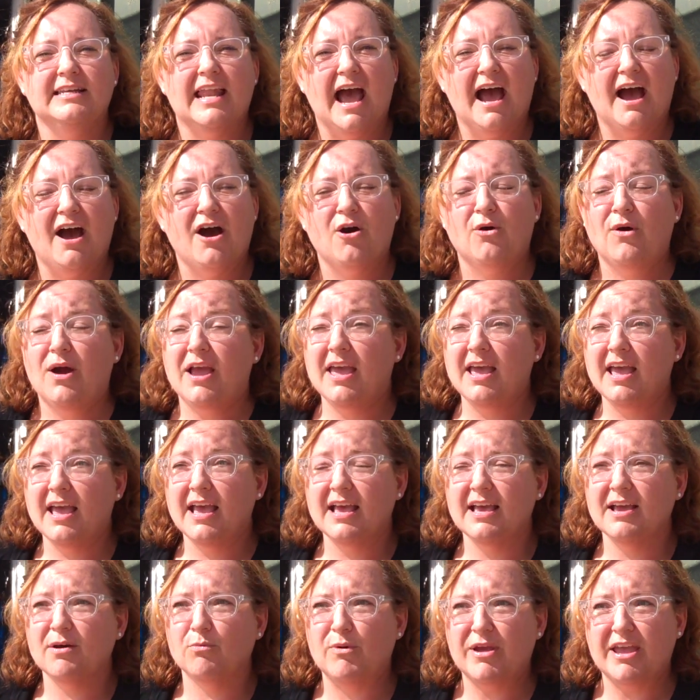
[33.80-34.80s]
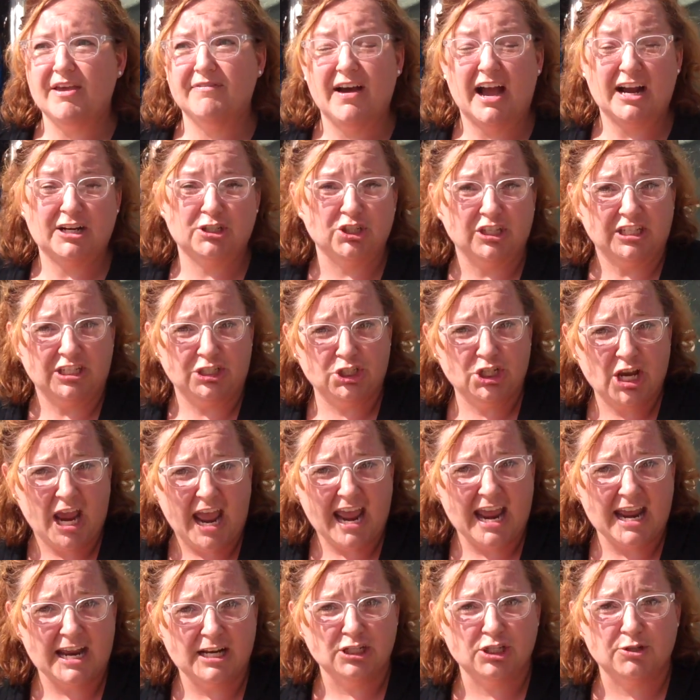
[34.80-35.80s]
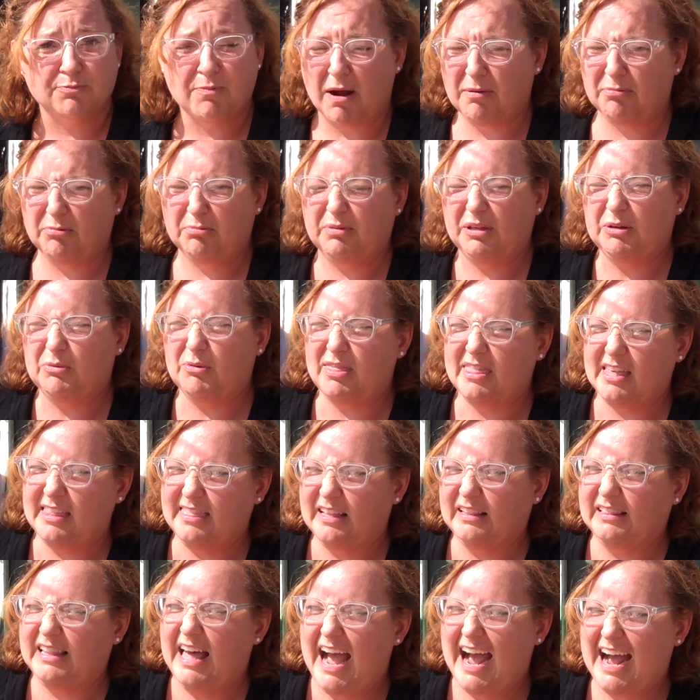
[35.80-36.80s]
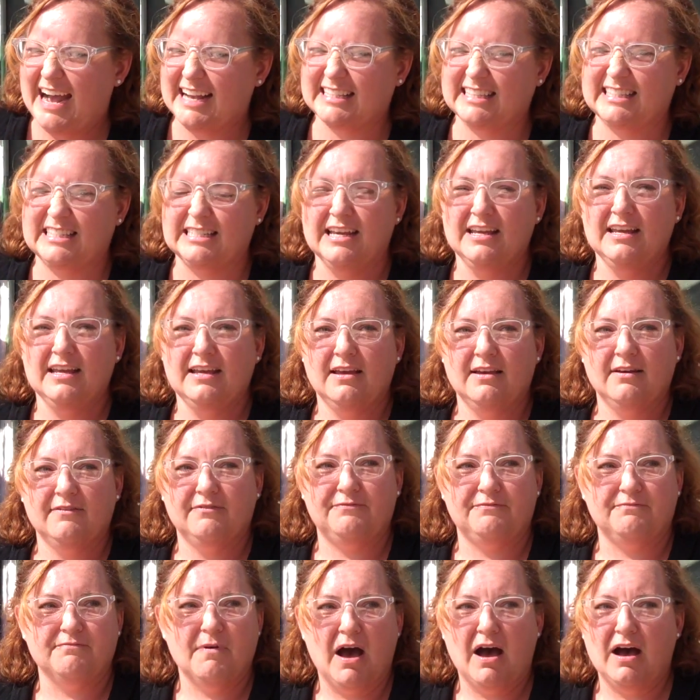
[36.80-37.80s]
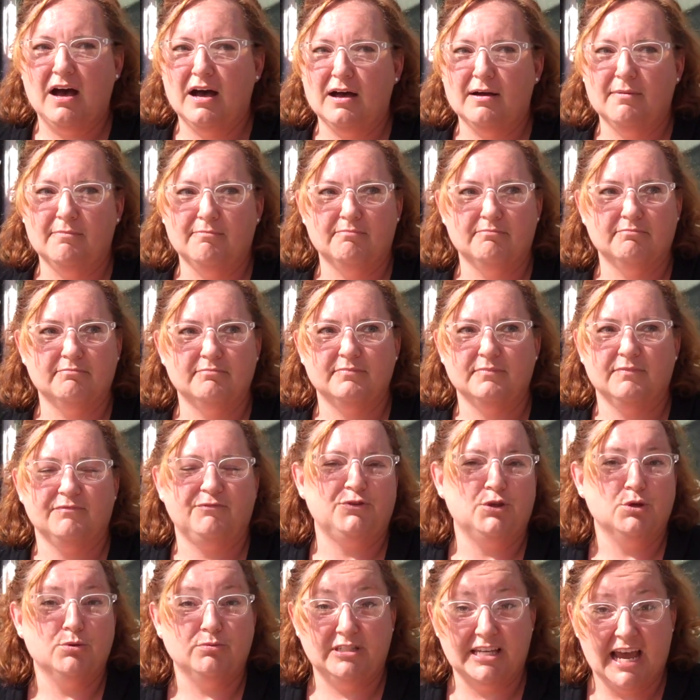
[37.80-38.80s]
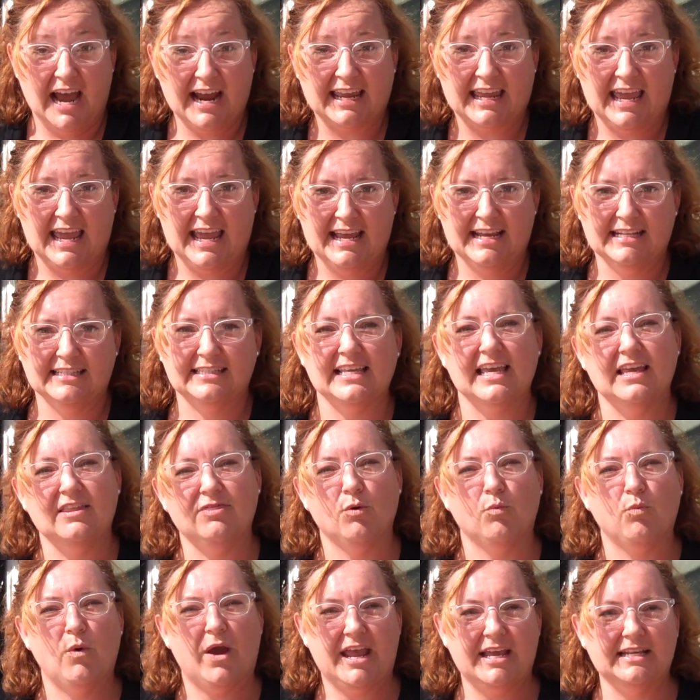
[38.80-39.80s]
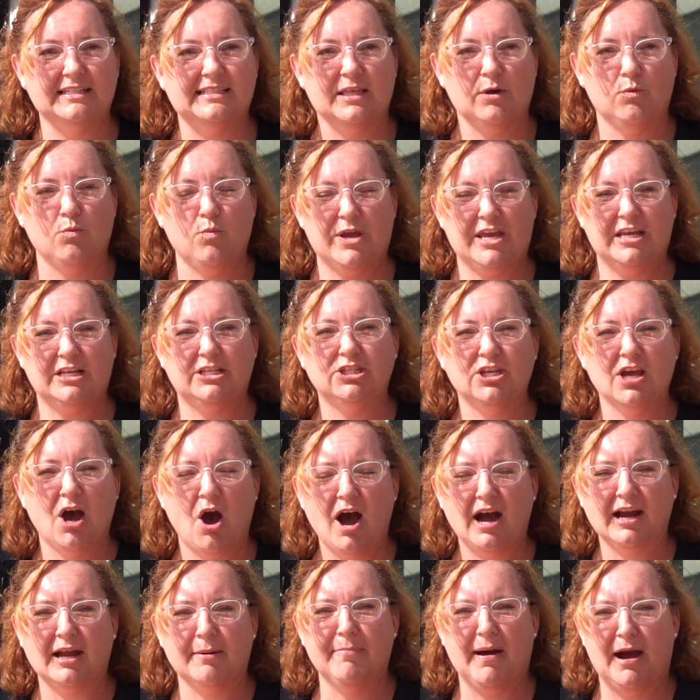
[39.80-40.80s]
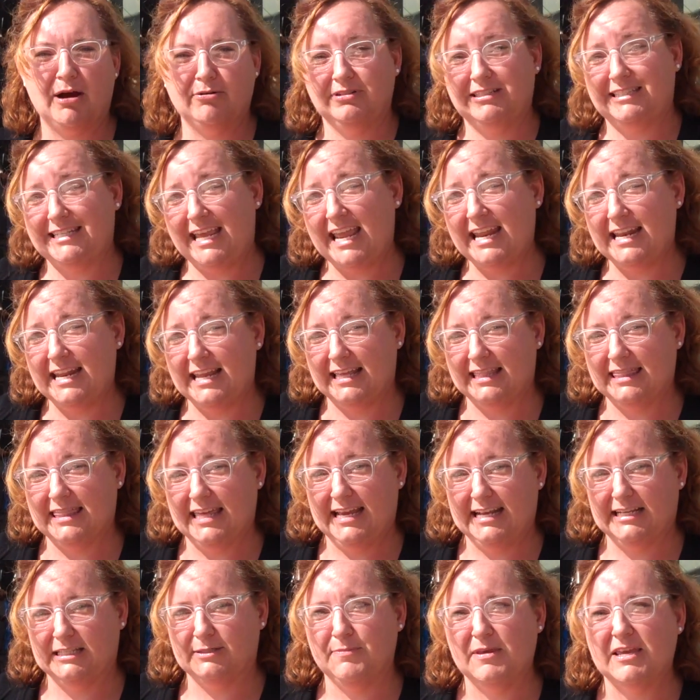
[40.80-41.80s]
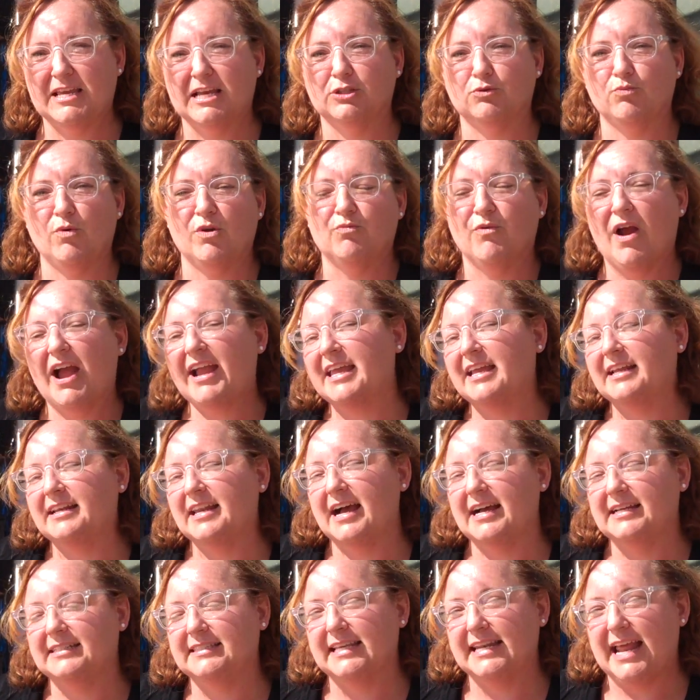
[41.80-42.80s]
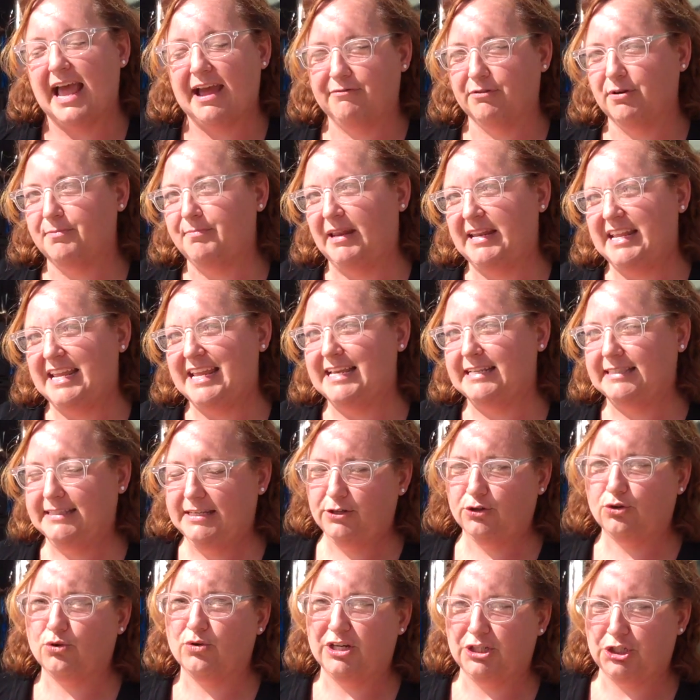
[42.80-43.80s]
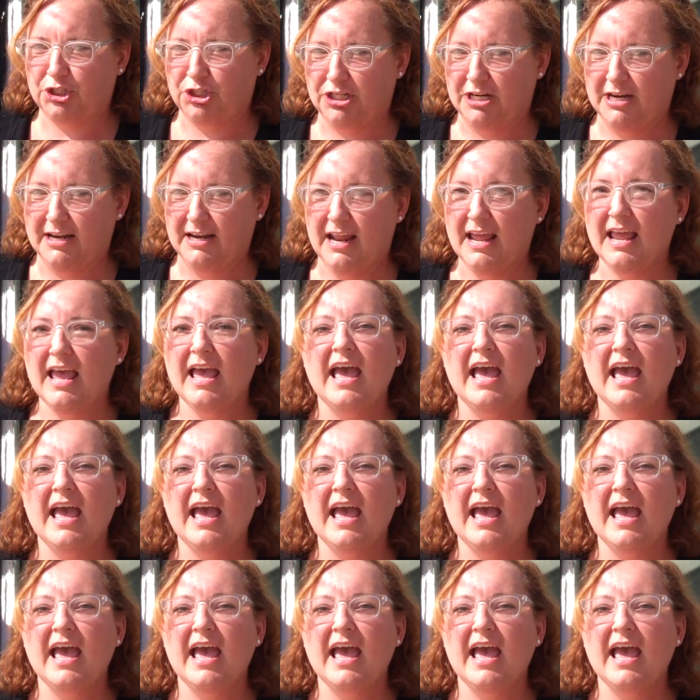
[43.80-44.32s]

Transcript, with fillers: Now, we have actually changed, probably within the last um, few decades in the ways that we talk about dating things because we recognize that everybody isn't Christian.